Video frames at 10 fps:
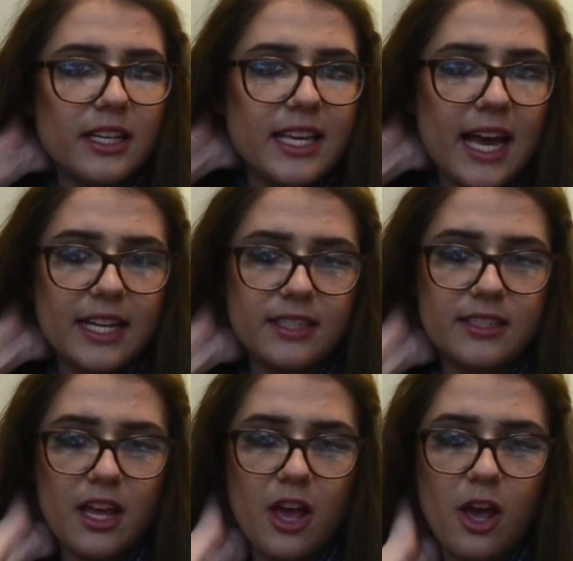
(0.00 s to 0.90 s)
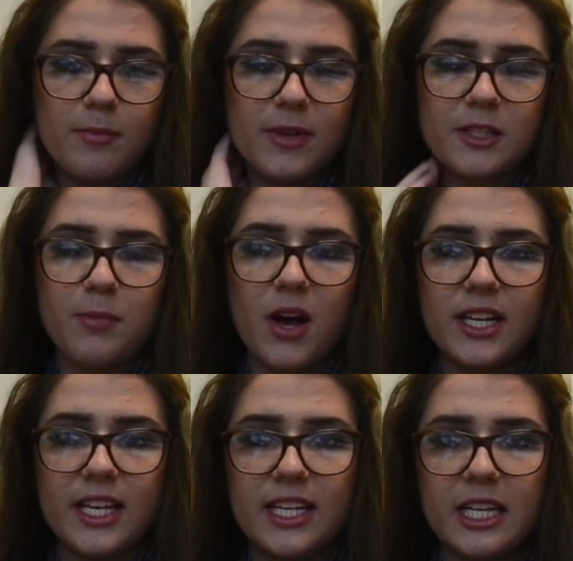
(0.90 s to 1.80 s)
yet as
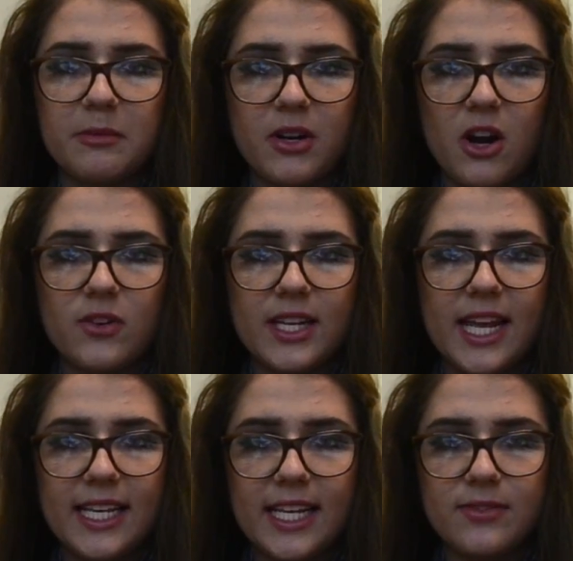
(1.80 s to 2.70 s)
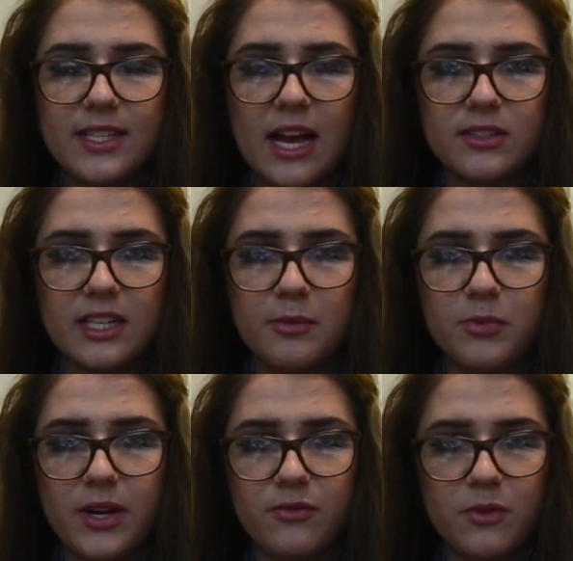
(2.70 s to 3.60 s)
part of the Enigma code it leaves out
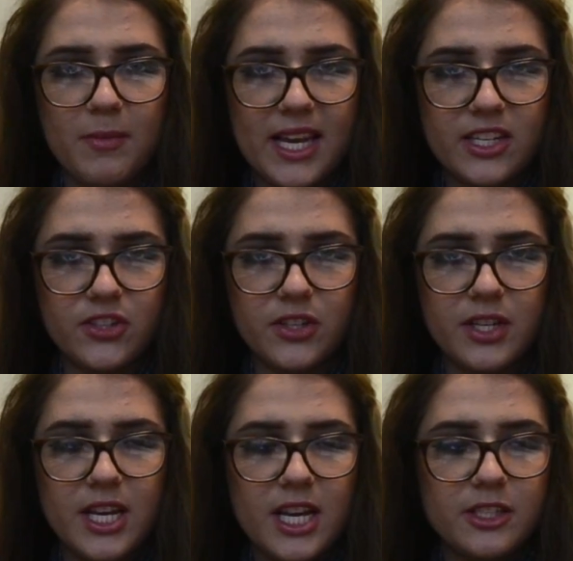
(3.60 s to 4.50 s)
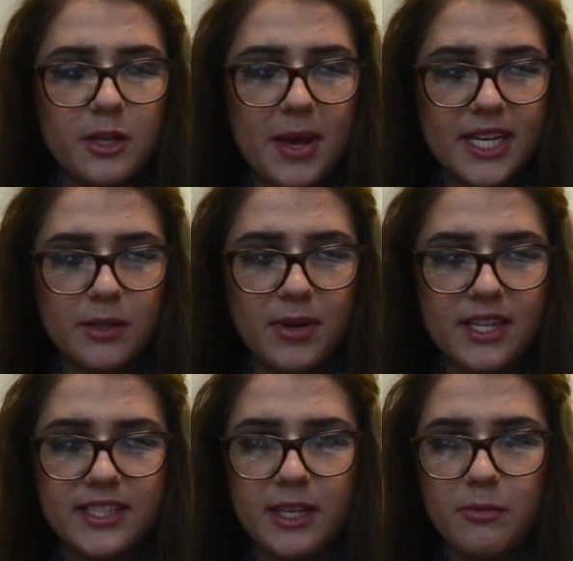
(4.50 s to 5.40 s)
deliberate information to make the
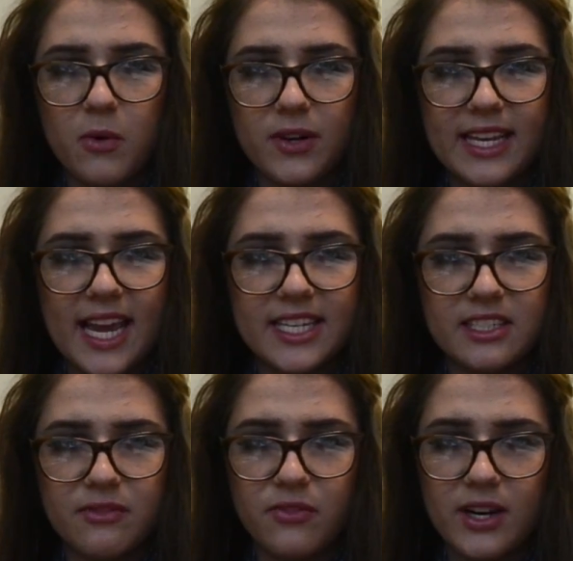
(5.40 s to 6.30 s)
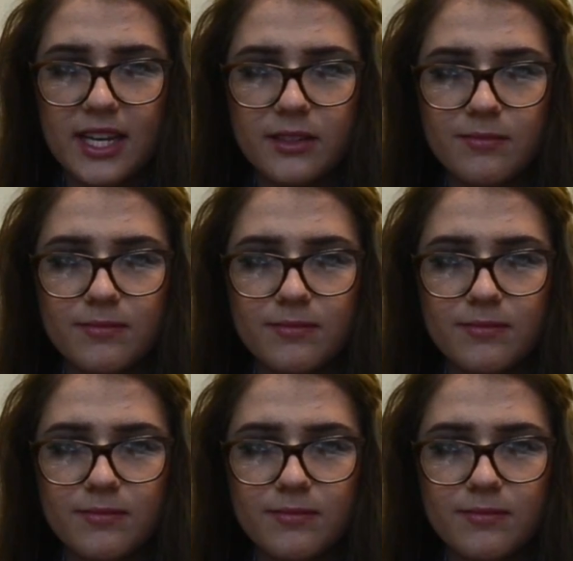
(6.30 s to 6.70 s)
piece seem more engaging and thrilling.